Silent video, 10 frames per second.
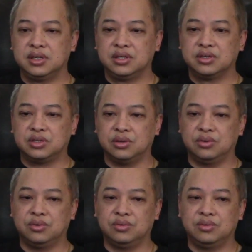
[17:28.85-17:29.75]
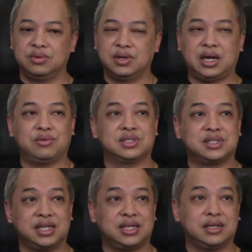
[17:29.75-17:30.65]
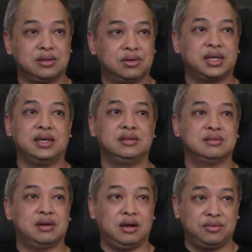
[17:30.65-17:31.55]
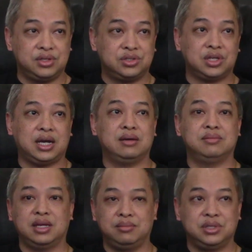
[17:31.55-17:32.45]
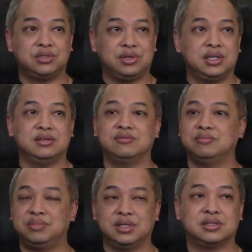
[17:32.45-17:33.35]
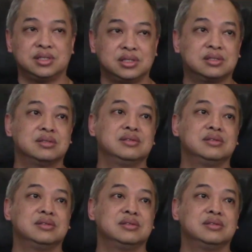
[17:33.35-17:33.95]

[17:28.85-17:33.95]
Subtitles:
So I was thinking, okay, office job, administrative, business,